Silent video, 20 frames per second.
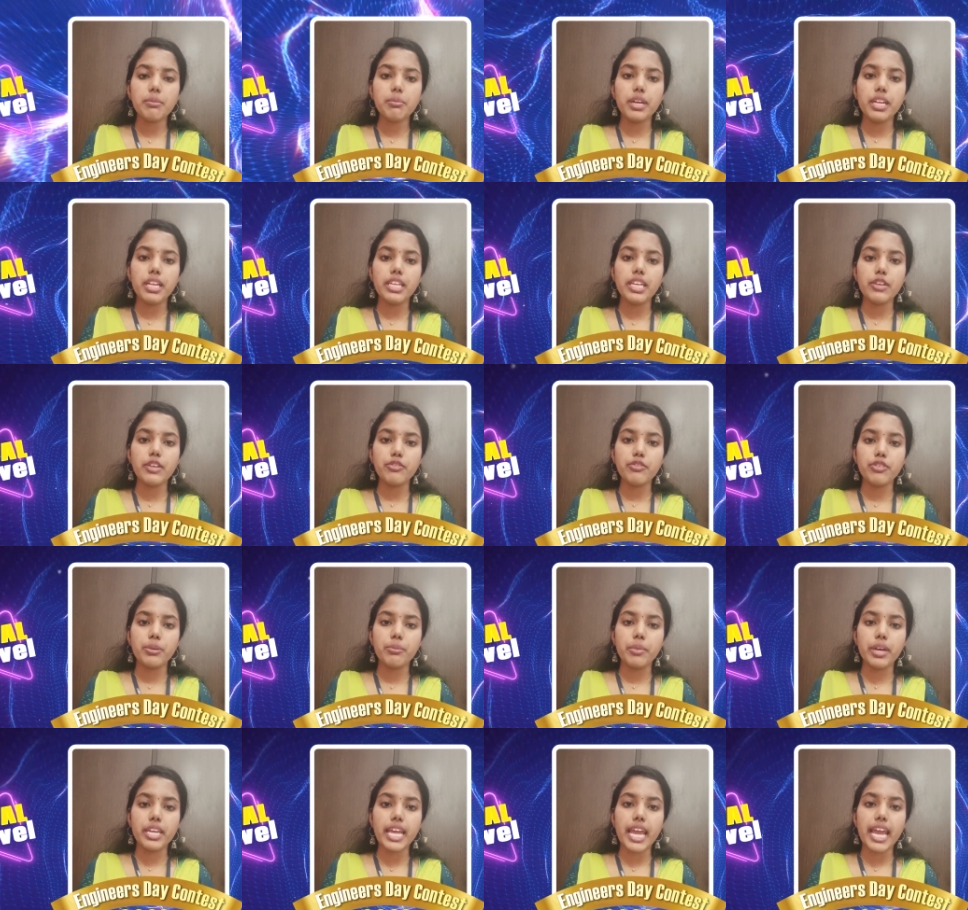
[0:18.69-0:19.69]
million
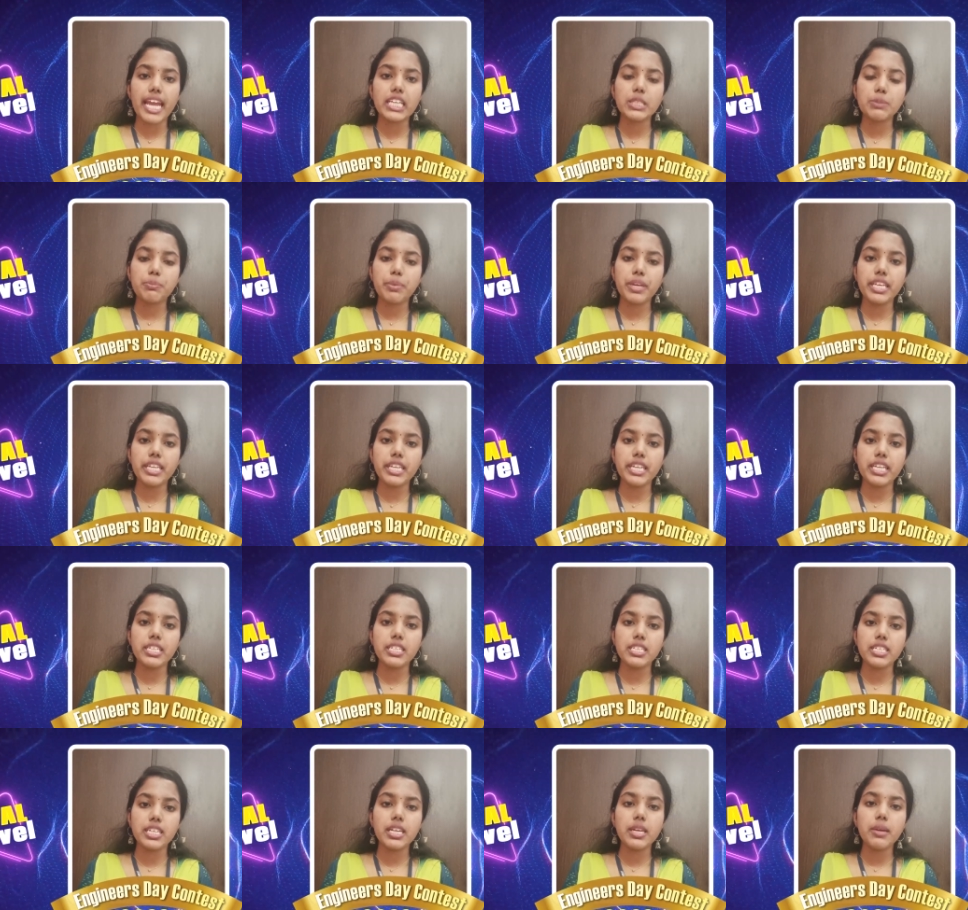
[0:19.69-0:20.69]
women
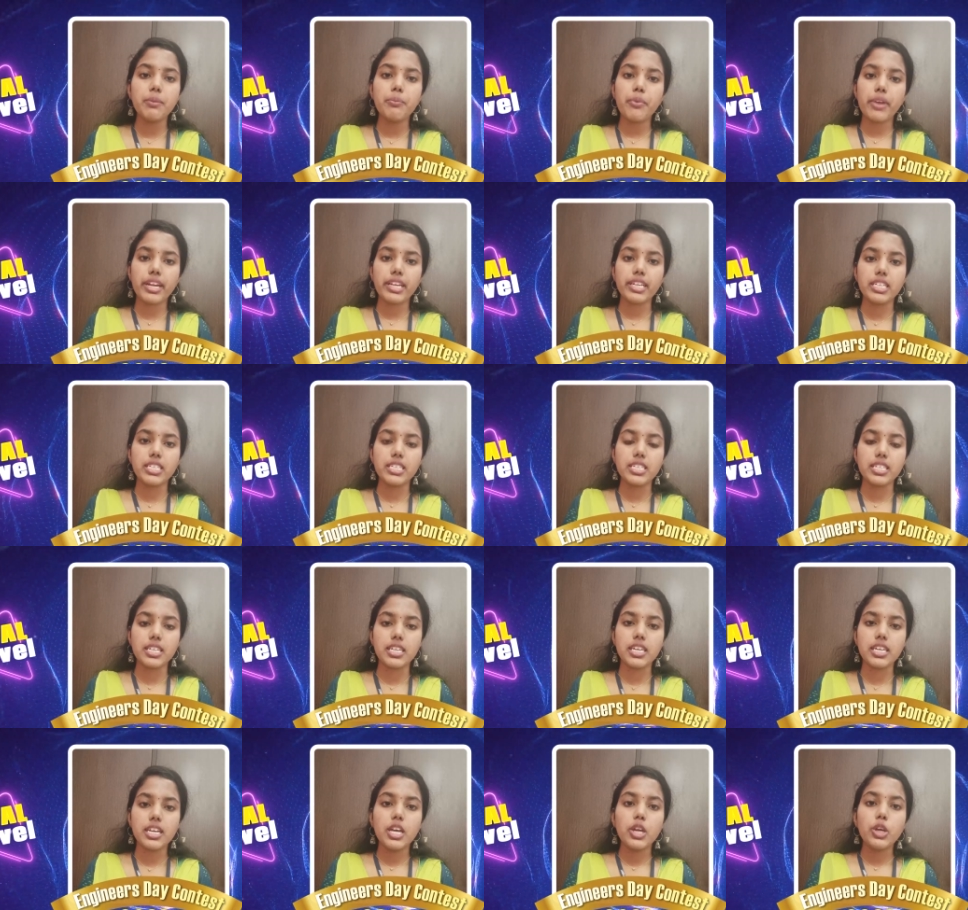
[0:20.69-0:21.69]
experiencing pregnancy.
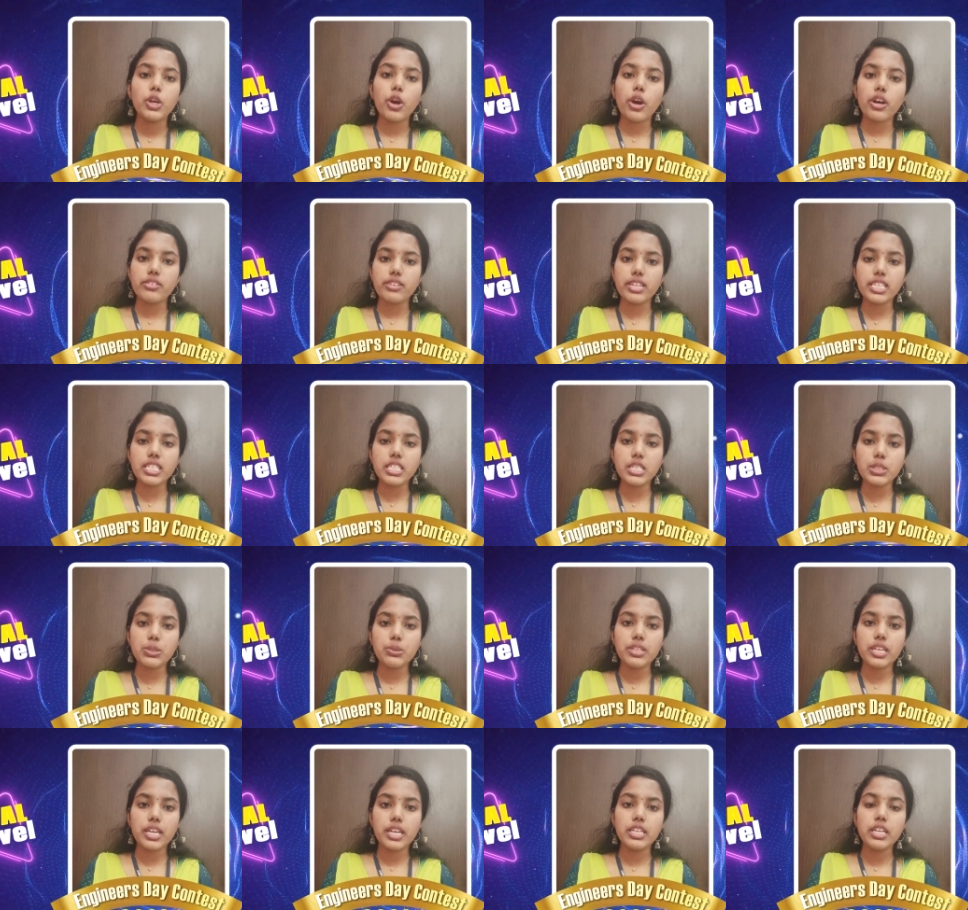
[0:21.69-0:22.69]
Contrast to
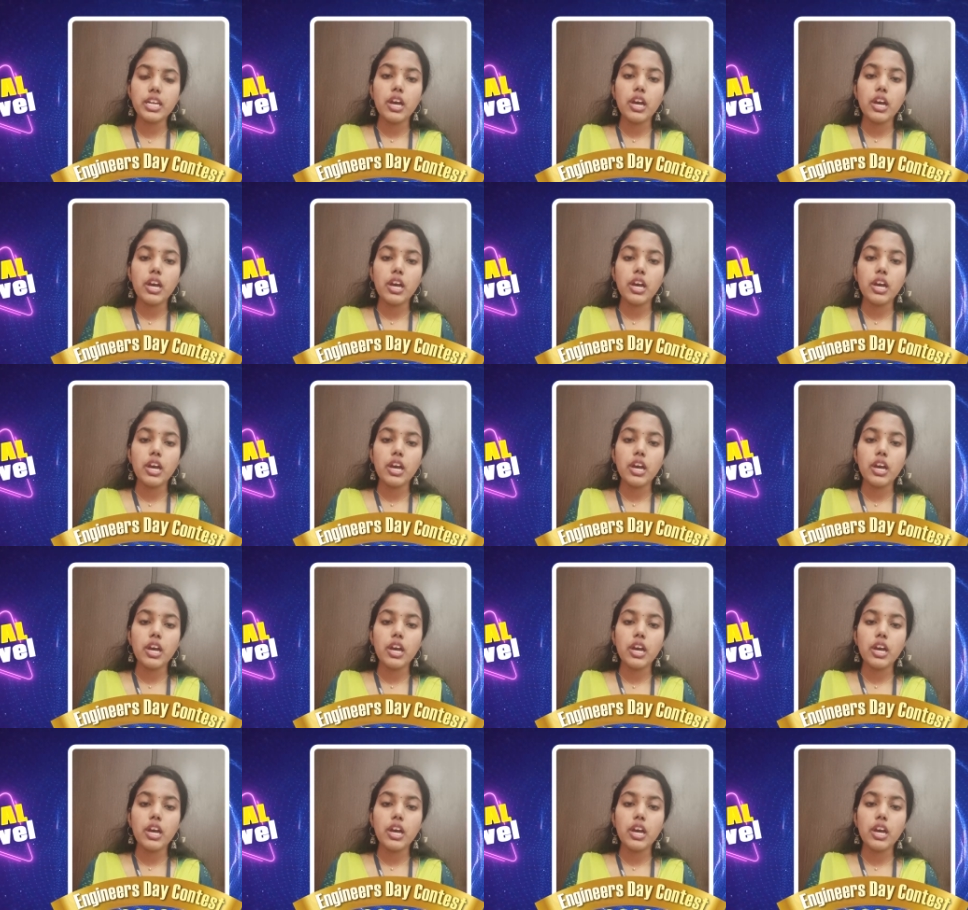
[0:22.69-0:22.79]
that,